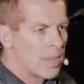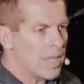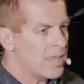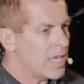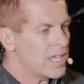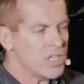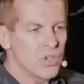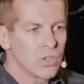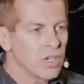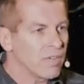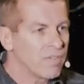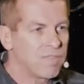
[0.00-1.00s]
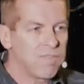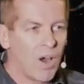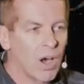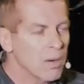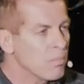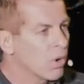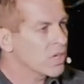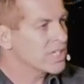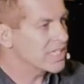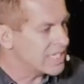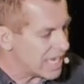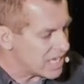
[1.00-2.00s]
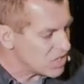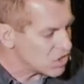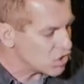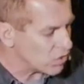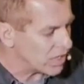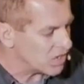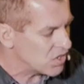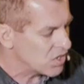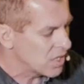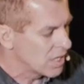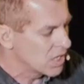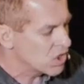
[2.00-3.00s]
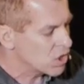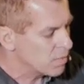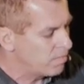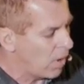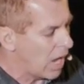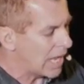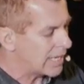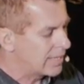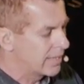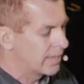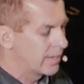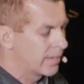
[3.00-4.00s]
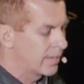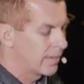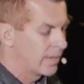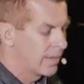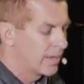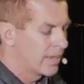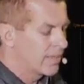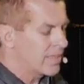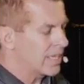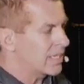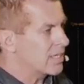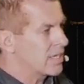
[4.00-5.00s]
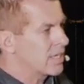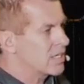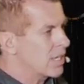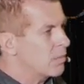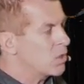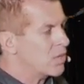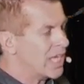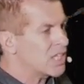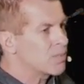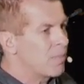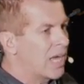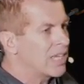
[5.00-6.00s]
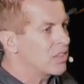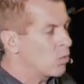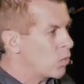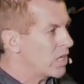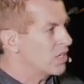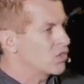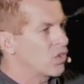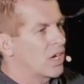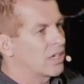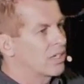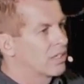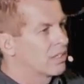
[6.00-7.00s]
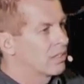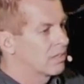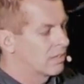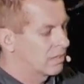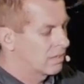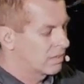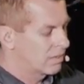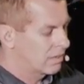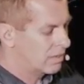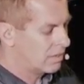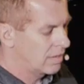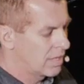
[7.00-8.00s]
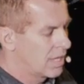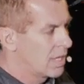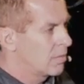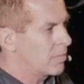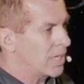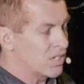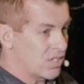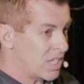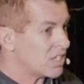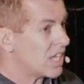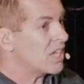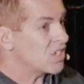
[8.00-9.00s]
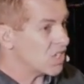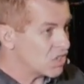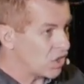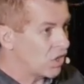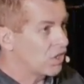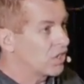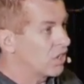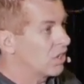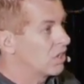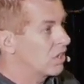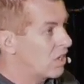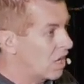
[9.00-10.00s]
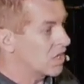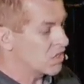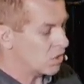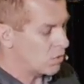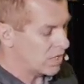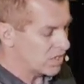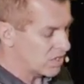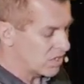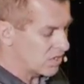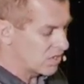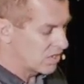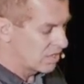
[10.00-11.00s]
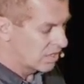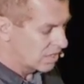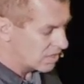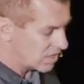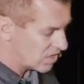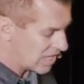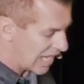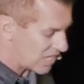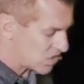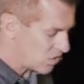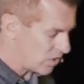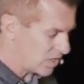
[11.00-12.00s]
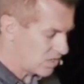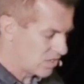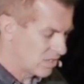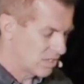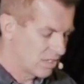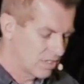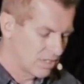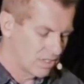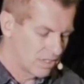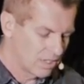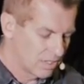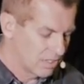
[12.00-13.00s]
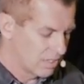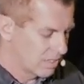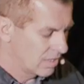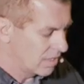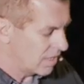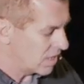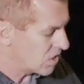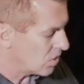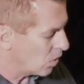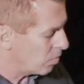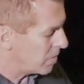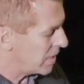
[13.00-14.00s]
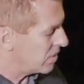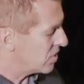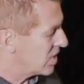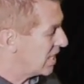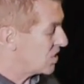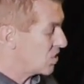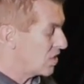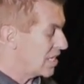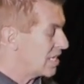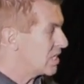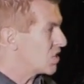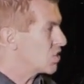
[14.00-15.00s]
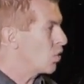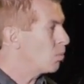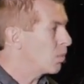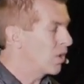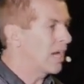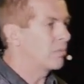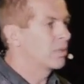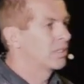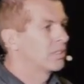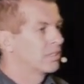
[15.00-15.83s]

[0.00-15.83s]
And, and you're in a far more dangerous spot than someone who gets behind the wheel drunk. Because this has eternal consequences, disastrous. And so Peter says you need to sober up.